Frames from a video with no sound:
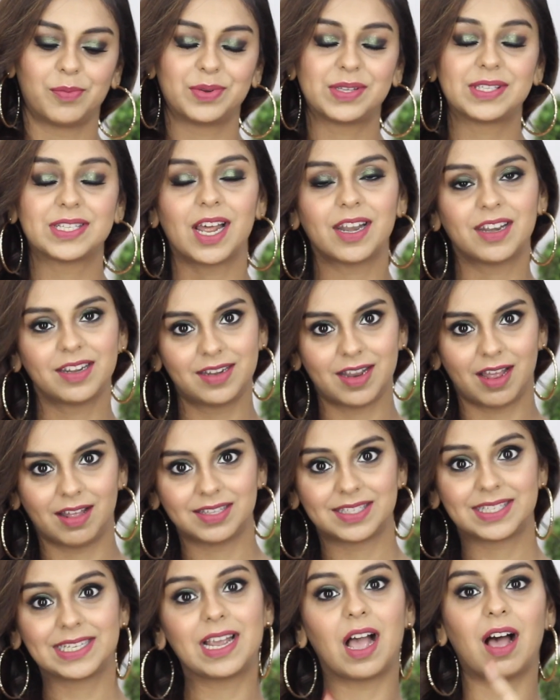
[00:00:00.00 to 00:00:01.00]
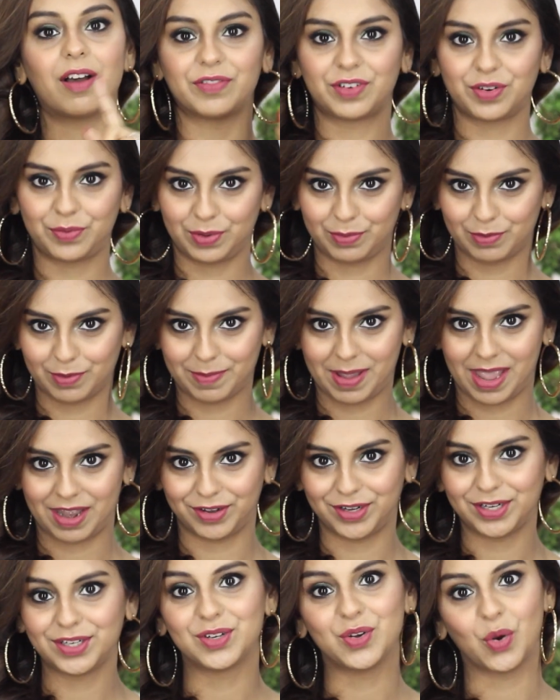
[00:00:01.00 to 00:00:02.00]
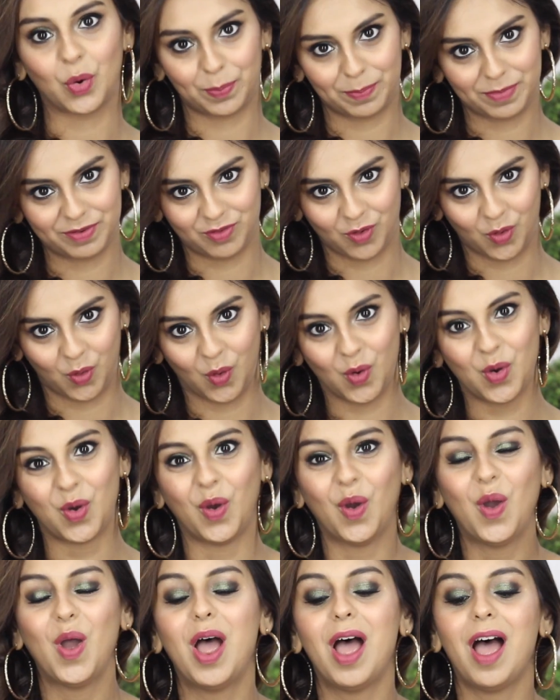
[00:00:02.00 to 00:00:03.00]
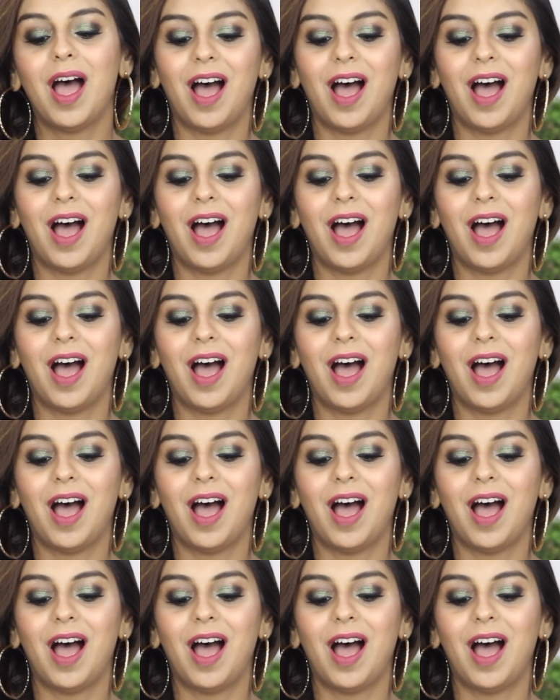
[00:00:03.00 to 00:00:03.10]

We started dancing after we were married, not before.